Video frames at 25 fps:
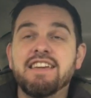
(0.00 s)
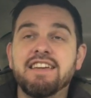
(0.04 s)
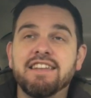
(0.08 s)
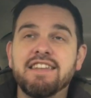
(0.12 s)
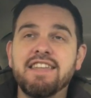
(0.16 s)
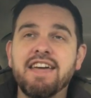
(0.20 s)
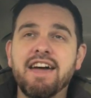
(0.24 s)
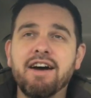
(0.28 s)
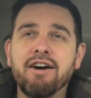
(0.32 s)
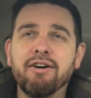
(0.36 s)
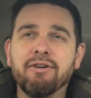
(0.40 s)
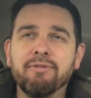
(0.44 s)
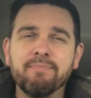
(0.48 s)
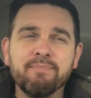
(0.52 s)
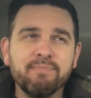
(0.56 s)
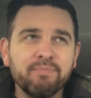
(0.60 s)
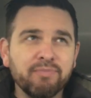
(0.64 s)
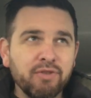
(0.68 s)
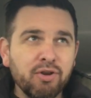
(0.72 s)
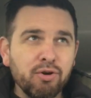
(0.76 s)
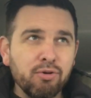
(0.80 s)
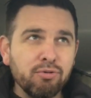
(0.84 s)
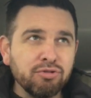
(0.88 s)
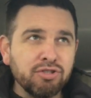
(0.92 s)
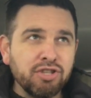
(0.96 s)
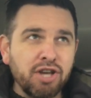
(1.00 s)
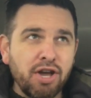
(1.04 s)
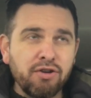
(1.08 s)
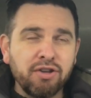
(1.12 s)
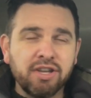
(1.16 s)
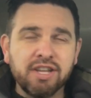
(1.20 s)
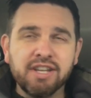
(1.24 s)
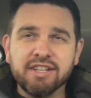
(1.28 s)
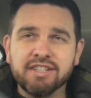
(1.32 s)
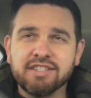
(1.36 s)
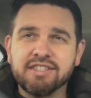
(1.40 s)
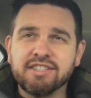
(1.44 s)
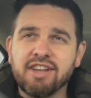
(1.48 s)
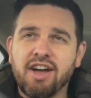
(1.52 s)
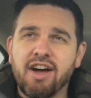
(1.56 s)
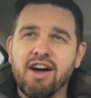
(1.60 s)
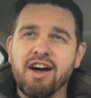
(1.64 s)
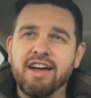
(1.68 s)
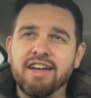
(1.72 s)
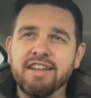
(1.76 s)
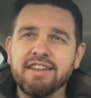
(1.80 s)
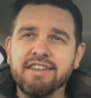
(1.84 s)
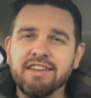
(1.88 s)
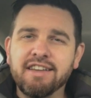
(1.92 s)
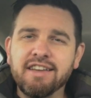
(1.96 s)
Now, all joking
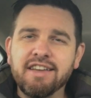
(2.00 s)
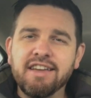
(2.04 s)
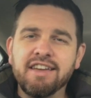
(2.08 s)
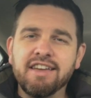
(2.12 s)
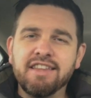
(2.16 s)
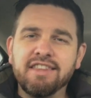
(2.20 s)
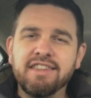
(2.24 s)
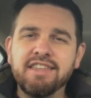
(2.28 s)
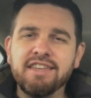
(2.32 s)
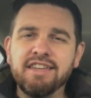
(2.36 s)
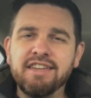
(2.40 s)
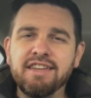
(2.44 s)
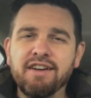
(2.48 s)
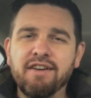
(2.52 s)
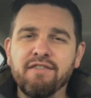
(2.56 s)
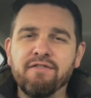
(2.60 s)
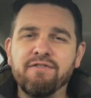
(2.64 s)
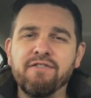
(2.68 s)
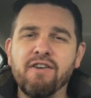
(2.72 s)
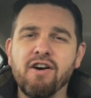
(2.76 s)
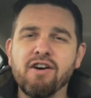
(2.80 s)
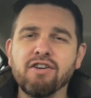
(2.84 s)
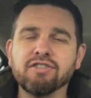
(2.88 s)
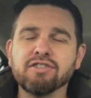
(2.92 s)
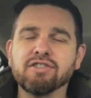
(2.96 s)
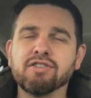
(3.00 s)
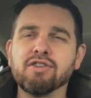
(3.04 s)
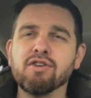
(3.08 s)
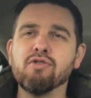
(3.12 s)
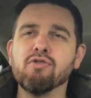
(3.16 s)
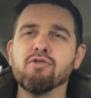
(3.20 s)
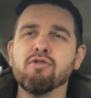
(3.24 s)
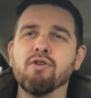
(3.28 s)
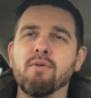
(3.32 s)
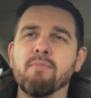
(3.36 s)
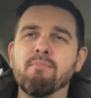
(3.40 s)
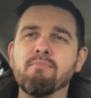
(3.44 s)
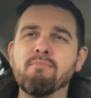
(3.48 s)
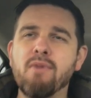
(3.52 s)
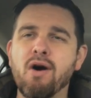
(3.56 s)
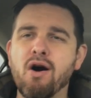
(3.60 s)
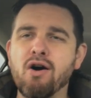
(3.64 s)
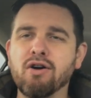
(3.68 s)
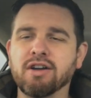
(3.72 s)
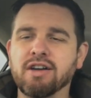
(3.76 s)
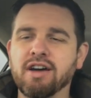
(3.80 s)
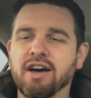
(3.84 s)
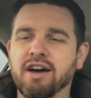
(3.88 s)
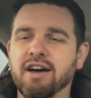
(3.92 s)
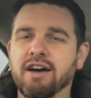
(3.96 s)
aside, the Vauxhall
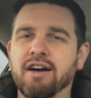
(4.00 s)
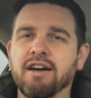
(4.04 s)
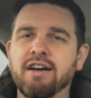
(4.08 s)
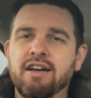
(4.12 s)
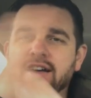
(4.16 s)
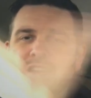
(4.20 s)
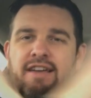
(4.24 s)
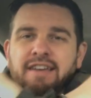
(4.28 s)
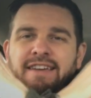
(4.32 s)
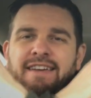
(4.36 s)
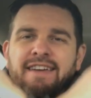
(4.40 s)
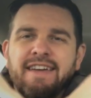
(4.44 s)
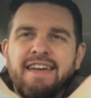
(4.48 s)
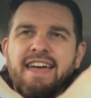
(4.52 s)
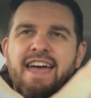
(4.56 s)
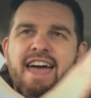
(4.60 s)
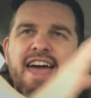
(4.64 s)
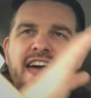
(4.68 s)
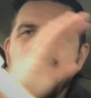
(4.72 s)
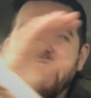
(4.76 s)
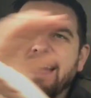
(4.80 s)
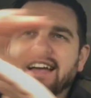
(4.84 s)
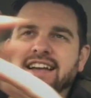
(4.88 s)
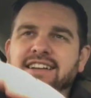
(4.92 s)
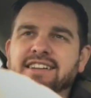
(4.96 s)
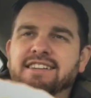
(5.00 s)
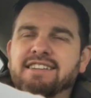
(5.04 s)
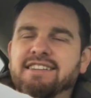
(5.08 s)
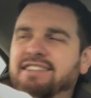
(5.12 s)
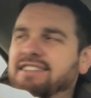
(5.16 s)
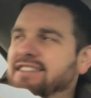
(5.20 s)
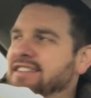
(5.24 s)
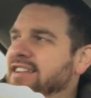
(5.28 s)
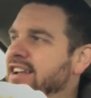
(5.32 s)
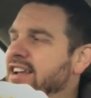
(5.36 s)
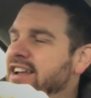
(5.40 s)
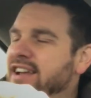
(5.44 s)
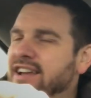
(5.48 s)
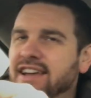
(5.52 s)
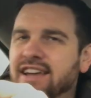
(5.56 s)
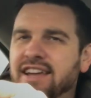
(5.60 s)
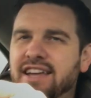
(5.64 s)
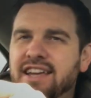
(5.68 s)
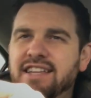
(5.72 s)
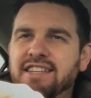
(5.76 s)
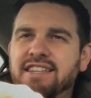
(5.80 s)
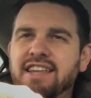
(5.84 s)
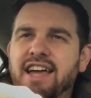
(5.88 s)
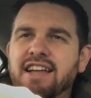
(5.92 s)
Mokka X is